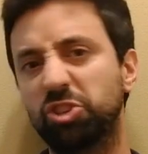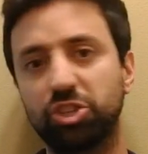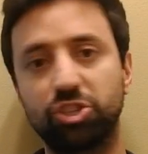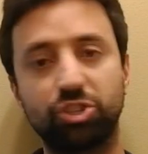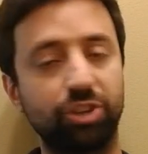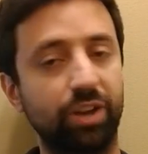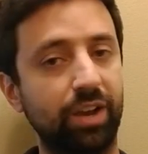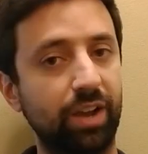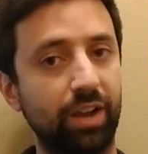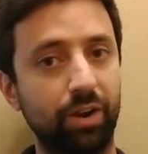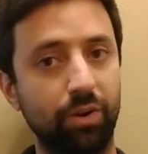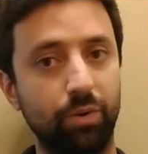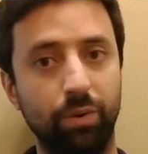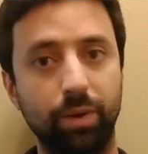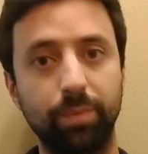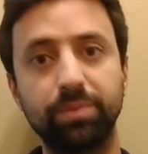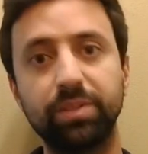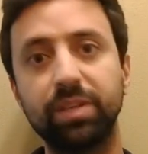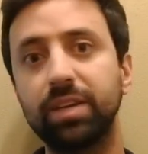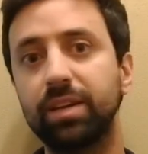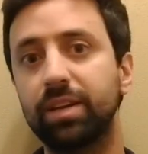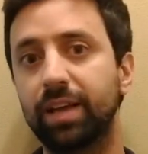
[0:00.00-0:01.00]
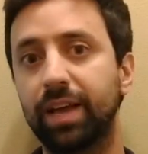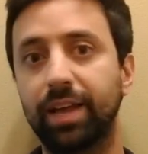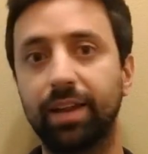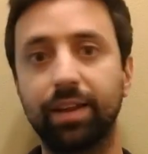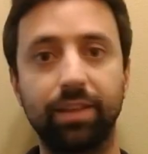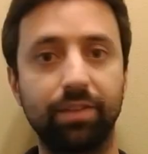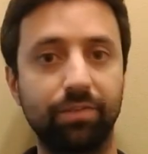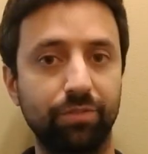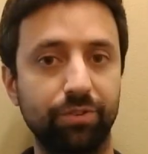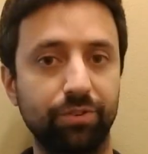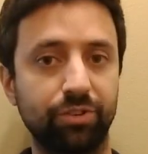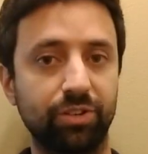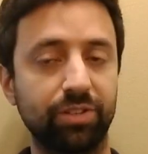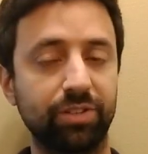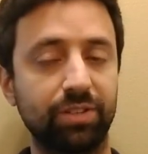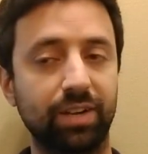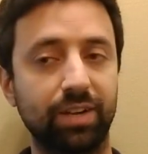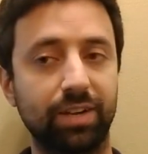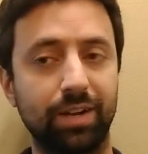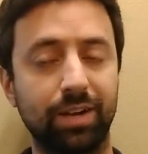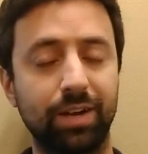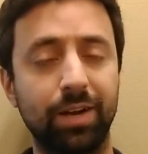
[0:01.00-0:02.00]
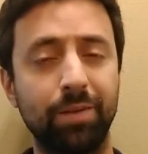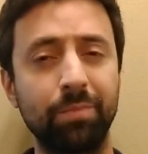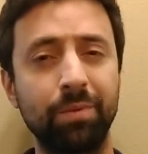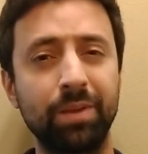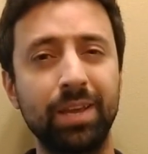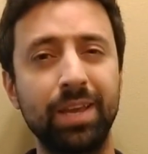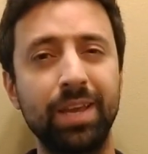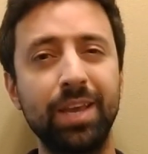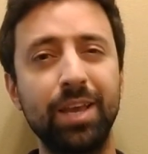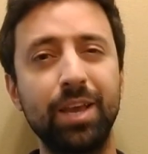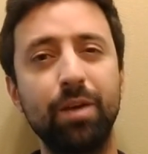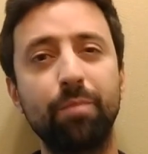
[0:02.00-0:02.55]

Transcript: you can check out our website at infotrust.com.